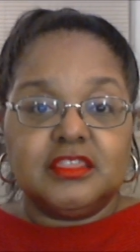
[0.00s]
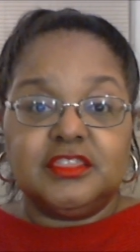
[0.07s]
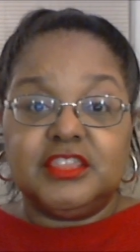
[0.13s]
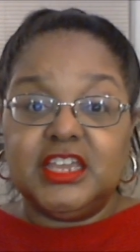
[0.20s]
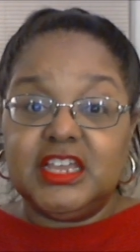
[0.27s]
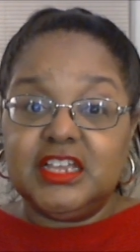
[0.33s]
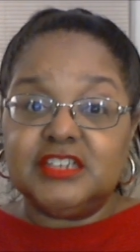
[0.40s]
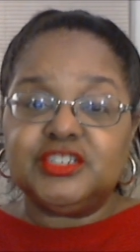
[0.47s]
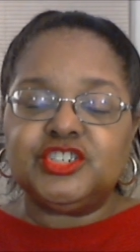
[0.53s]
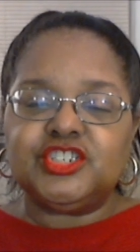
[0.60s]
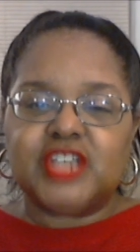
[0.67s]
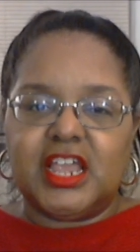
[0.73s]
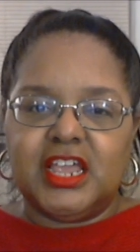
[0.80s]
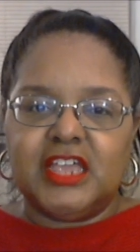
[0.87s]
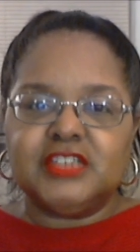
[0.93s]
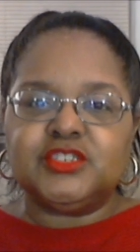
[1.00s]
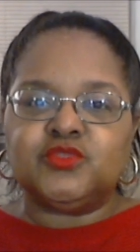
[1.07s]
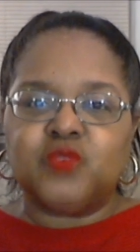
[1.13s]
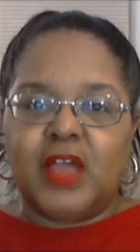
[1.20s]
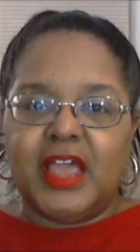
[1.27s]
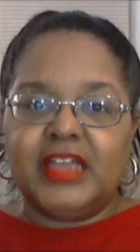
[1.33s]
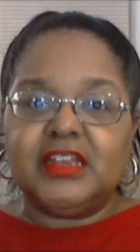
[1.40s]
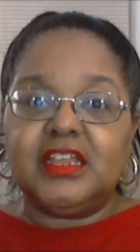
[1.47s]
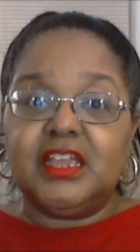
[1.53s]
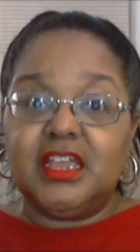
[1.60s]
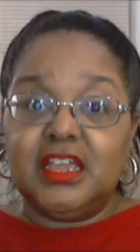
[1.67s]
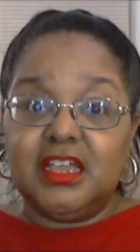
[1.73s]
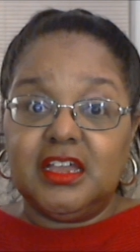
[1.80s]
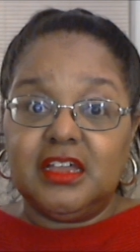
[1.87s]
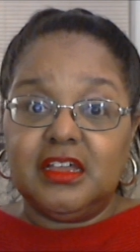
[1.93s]
These shades right
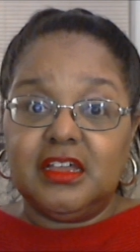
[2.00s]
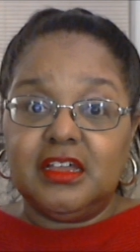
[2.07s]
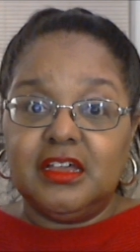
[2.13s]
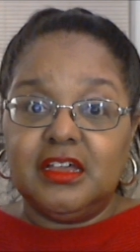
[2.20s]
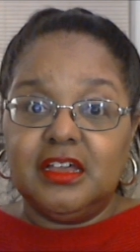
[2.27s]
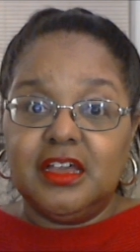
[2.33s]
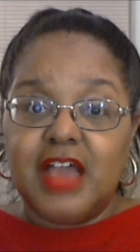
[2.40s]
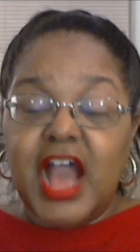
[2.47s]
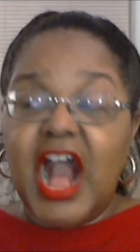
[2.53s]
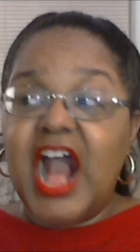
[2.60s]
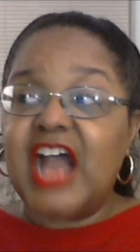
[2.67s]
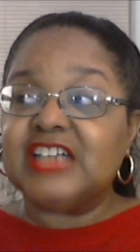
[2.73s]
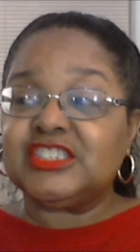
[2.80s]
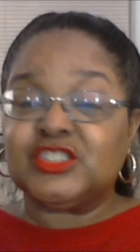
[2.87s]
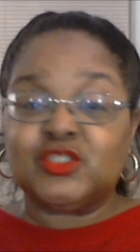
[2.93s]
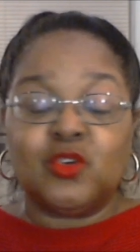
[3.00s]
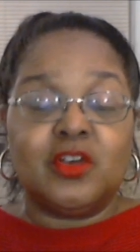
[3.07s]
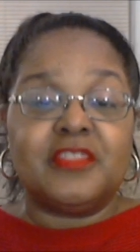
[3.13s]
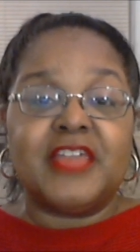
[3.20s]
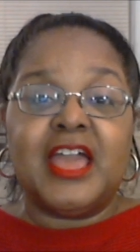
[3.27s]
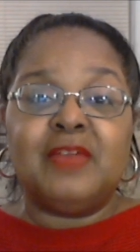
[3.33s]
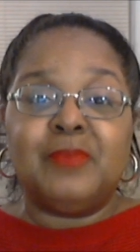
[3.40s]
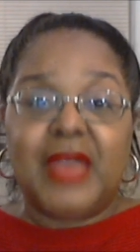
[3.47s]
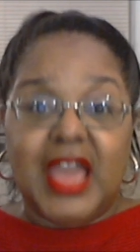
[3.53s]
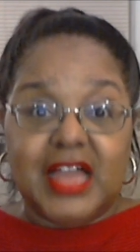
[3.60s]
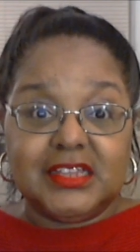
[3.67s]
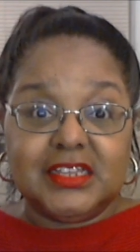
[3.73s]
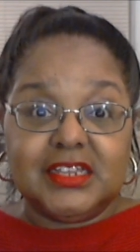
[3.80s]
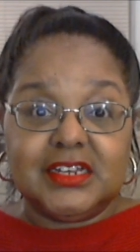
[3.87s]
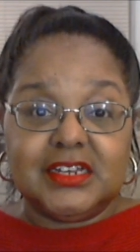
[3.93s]
here, I saw that
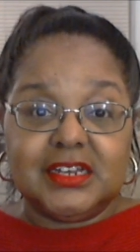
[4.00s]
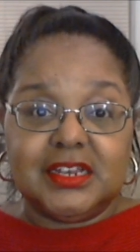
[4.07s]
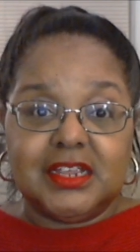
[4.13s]
palette